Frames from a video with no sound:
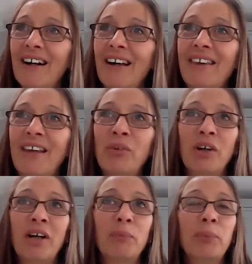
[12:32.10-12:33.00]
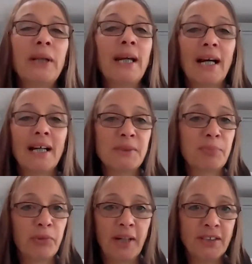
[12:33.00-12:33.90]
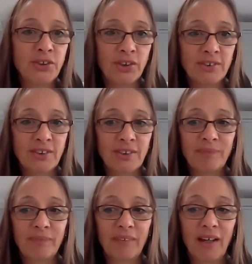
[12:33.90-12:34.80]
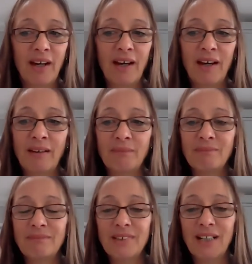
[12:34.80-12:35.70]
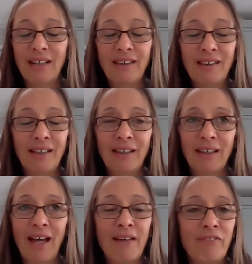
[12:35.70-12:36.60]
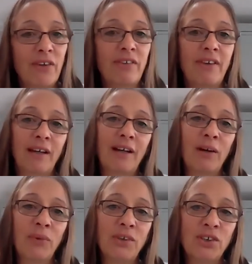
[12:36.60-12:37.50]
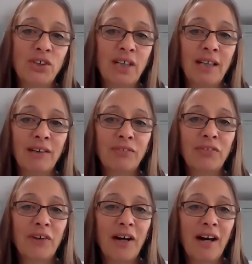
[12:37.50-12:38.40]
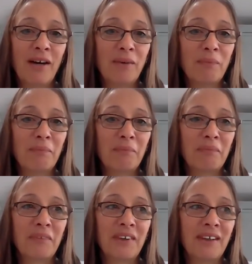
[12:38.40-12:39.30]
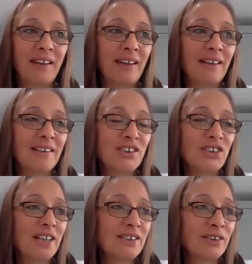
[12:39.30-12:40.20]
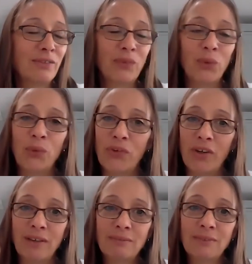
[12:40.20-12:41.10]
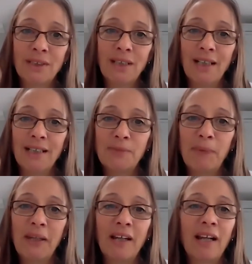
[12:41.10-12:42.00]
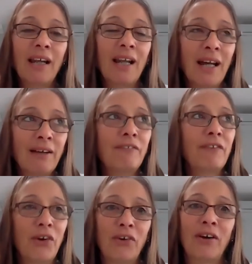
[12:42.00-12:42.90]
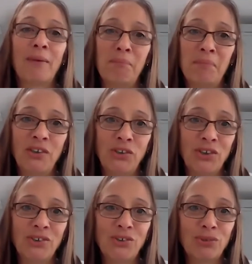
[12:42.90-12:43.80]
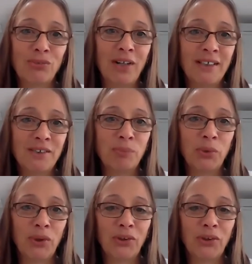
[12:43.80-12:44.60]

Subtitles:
they were complete aspirations. I didn't ever think I would achieve the title of author. It's been a lifelong ambition to write a book.